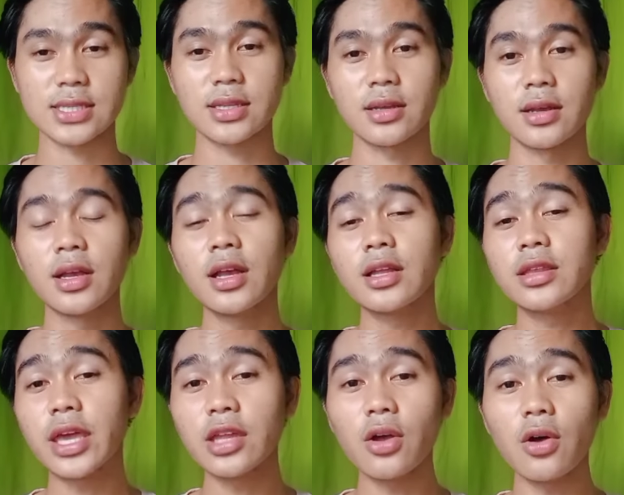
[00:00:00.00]
They can also
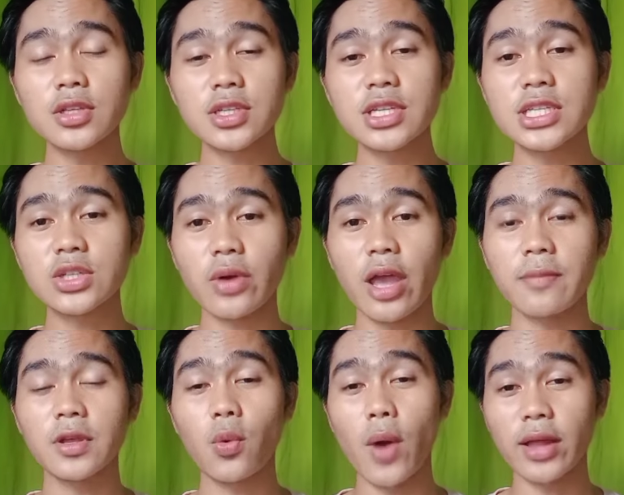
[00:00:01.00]
describe the
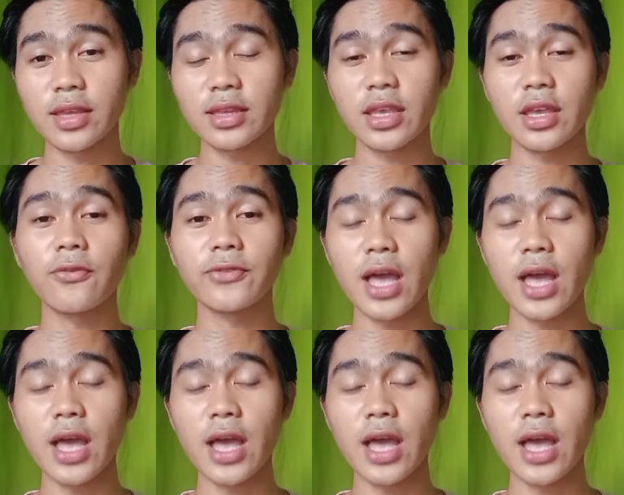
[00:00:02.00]
quantity of nouns,